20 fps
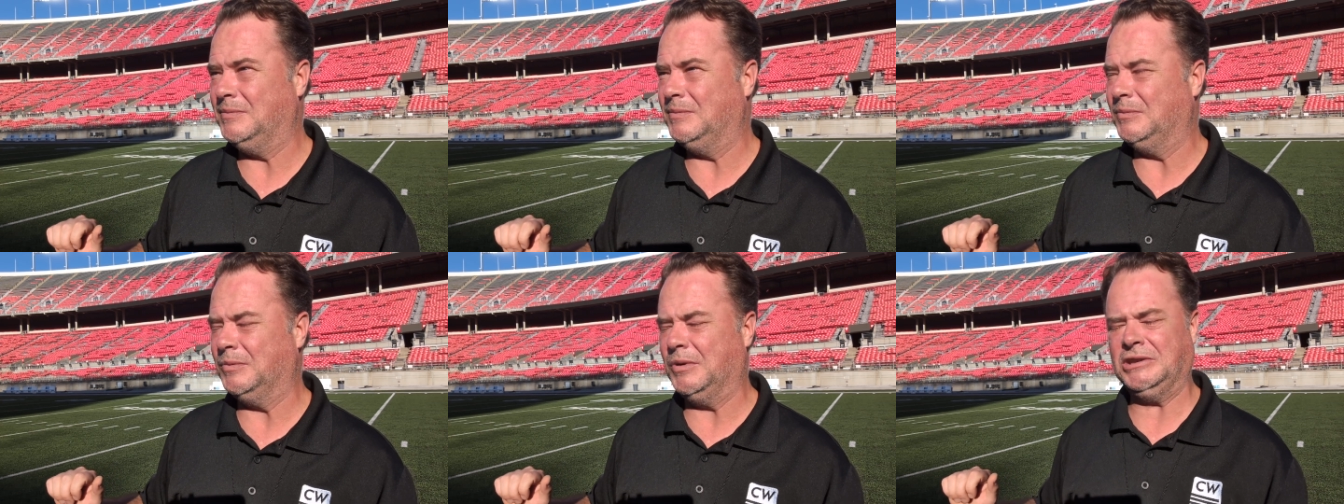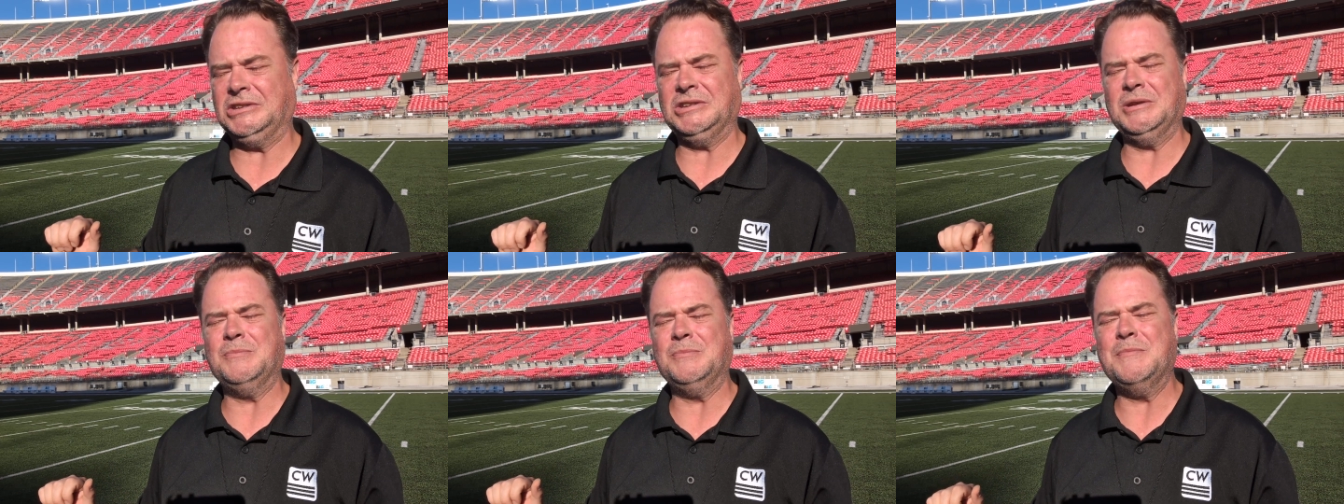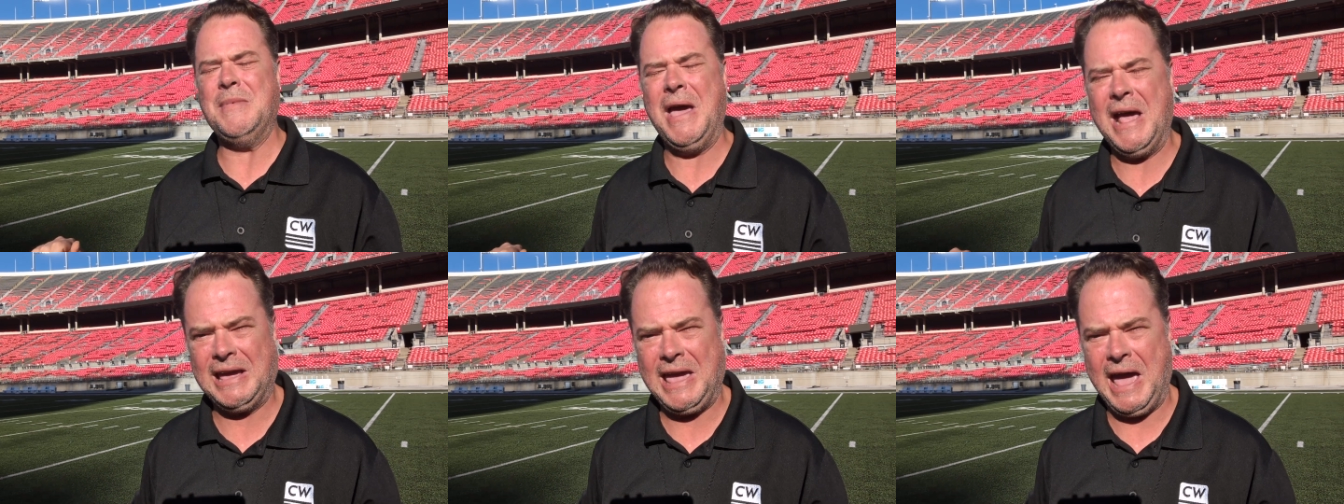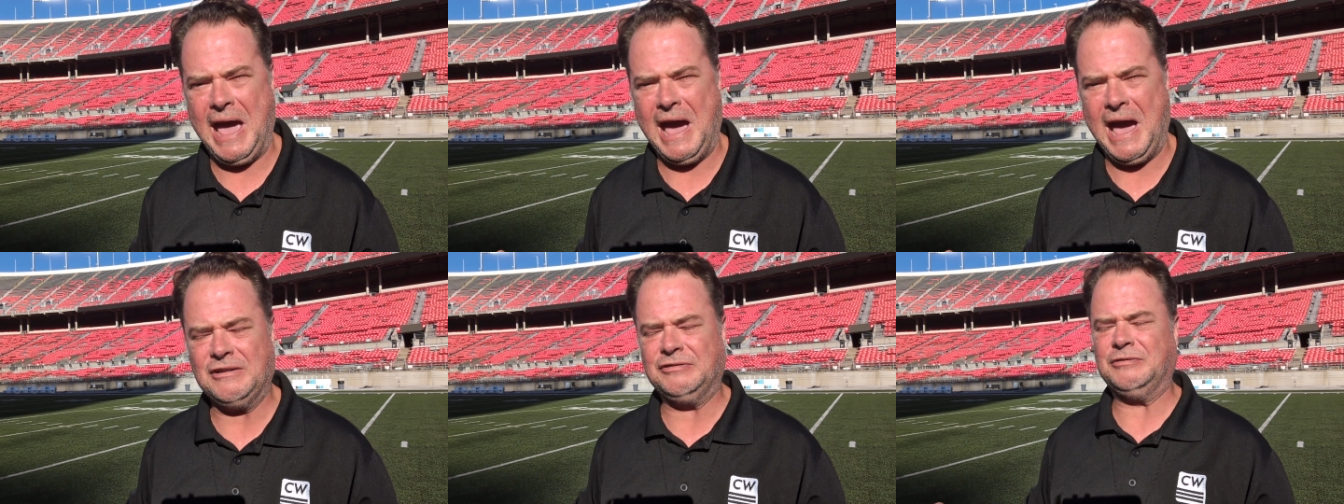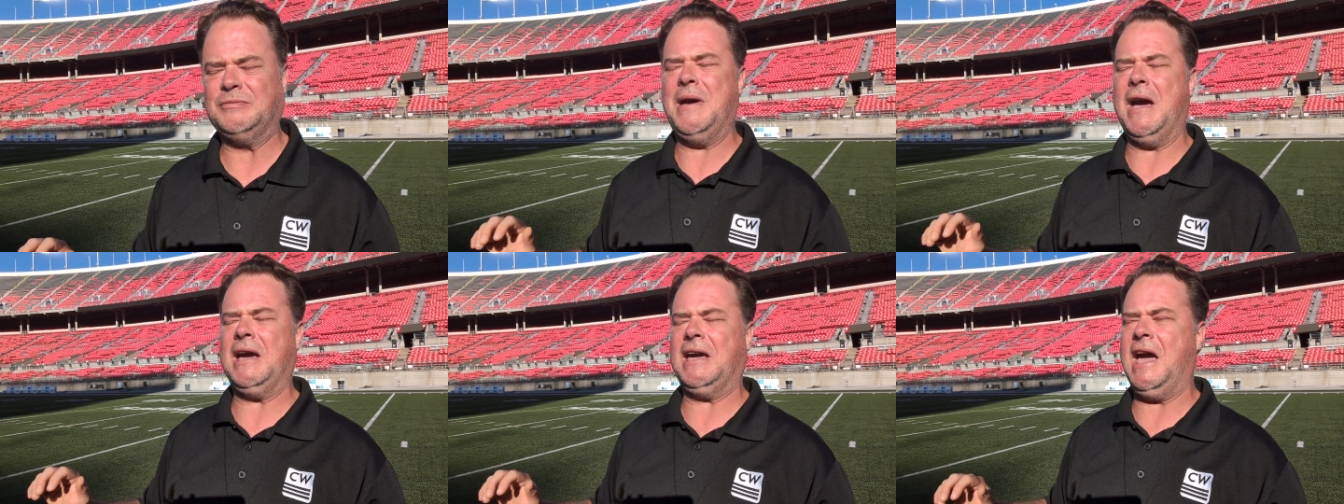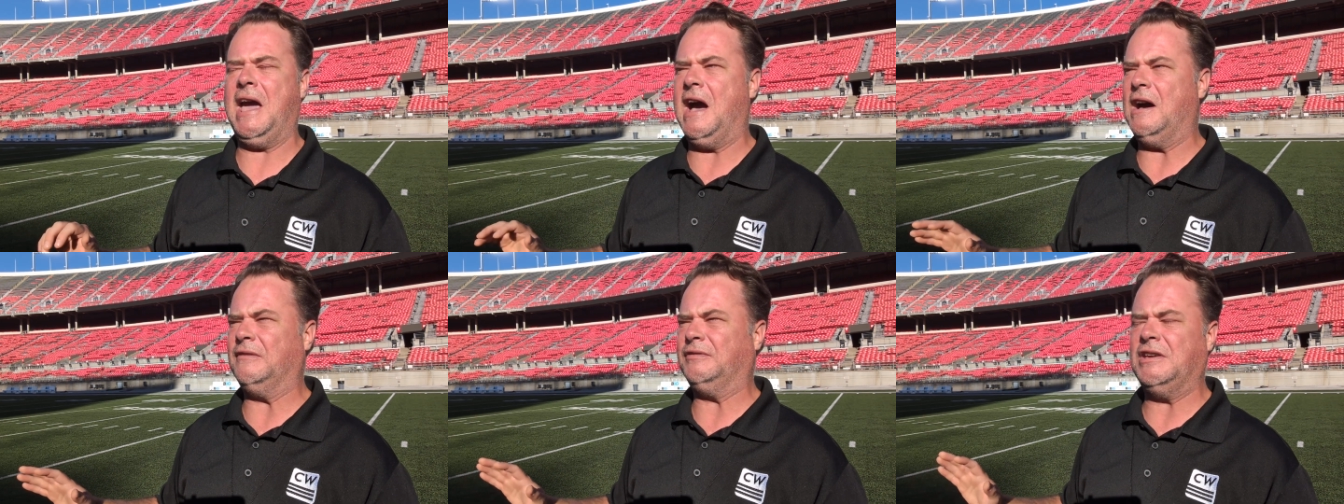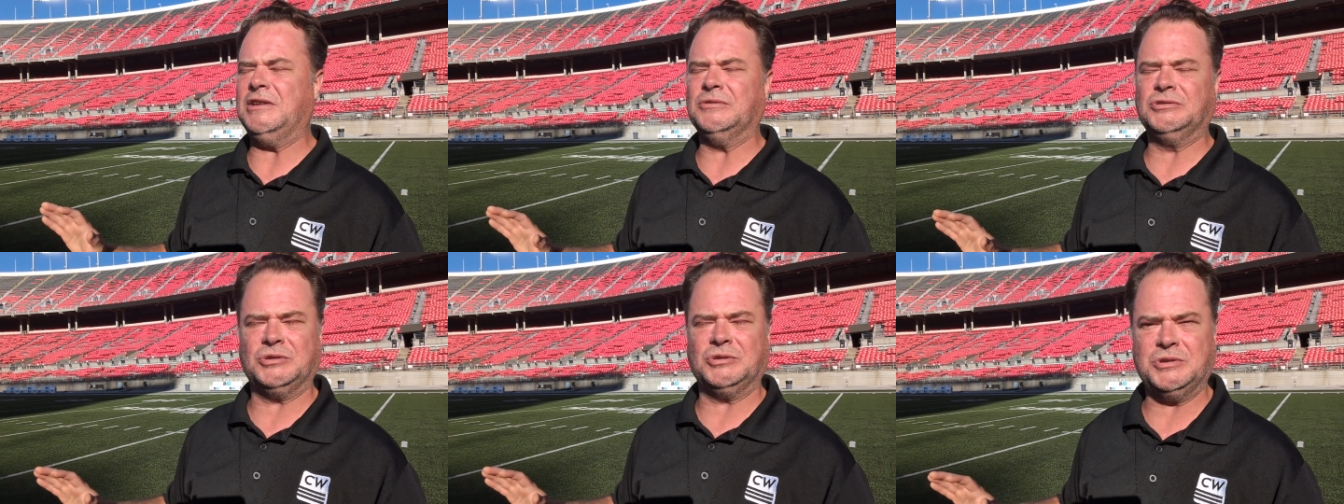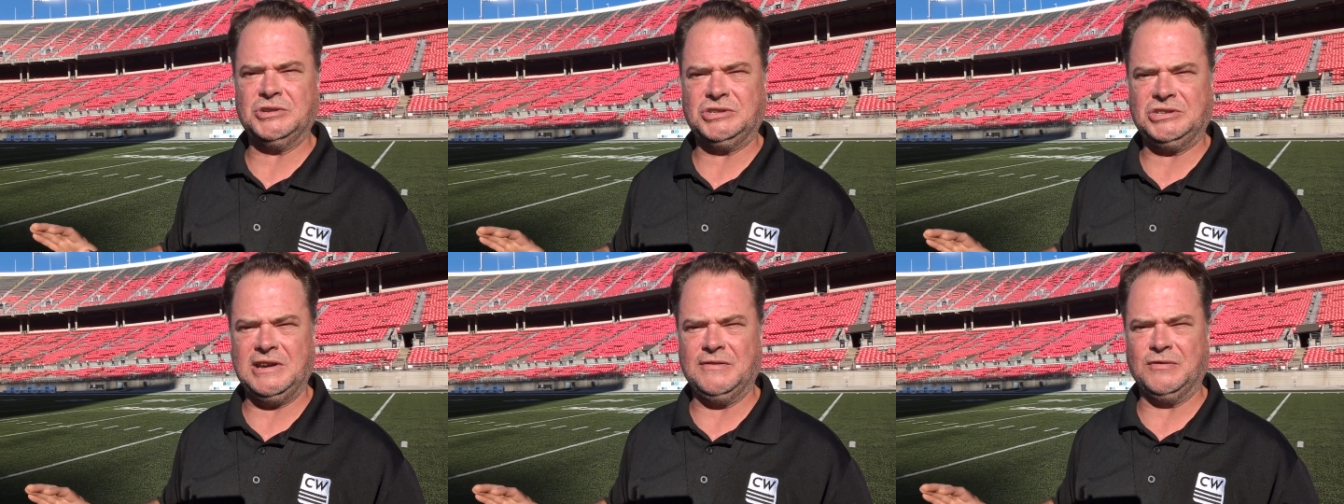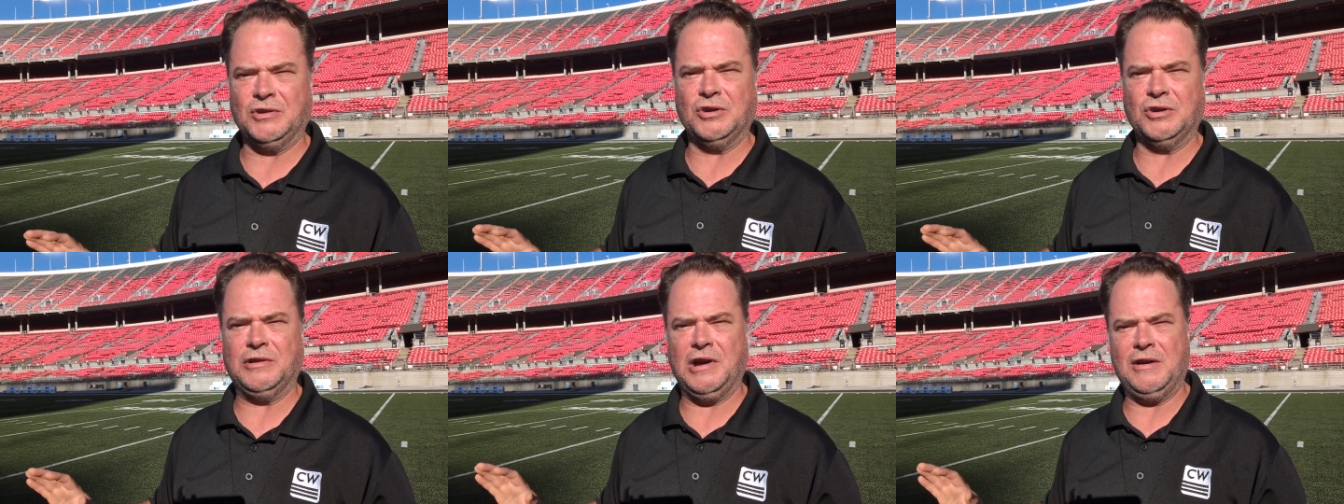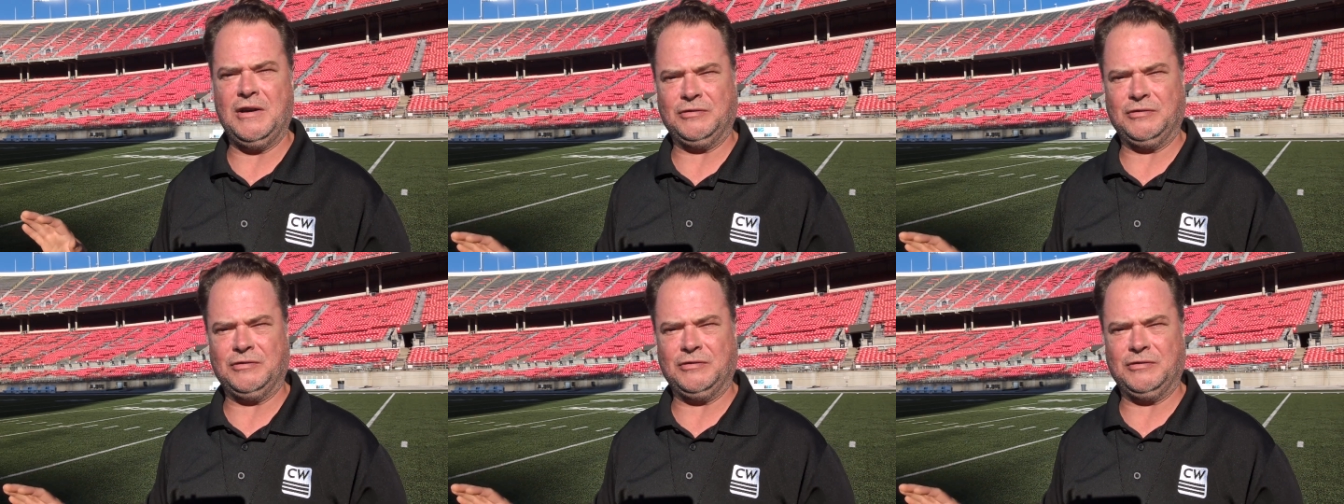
Metcalf, he was a receiver